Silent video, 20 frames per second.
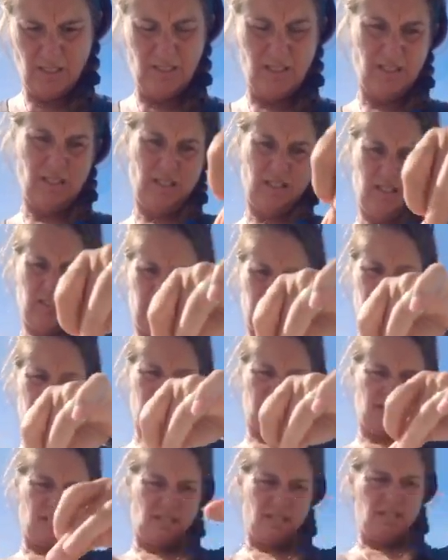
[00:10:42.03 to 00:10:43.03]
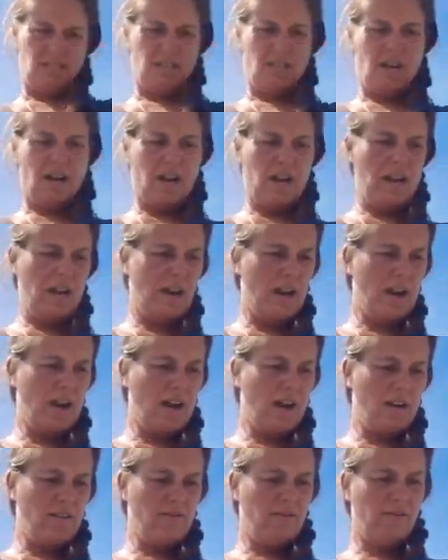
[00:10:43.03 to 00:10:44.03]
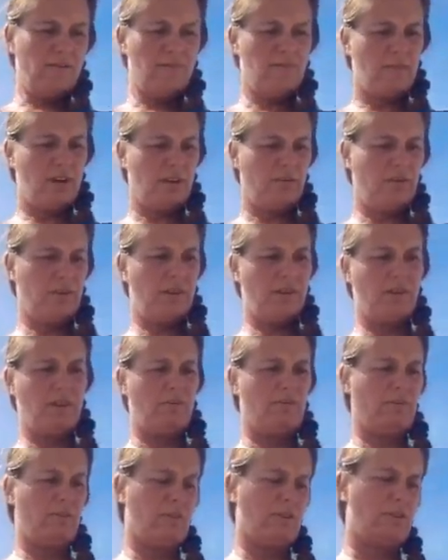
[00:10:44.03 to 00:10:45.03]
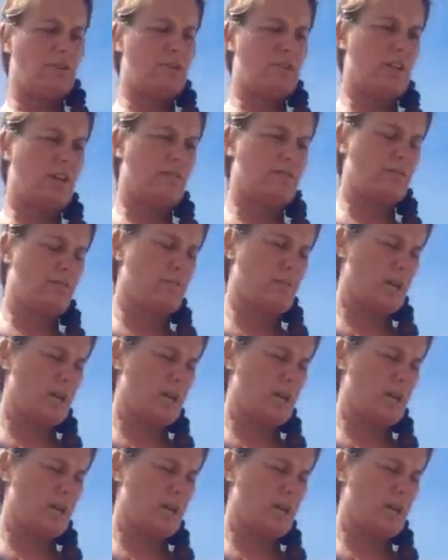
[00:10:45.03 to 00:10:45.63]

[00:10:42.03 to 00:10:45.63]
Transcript: I have my very first ever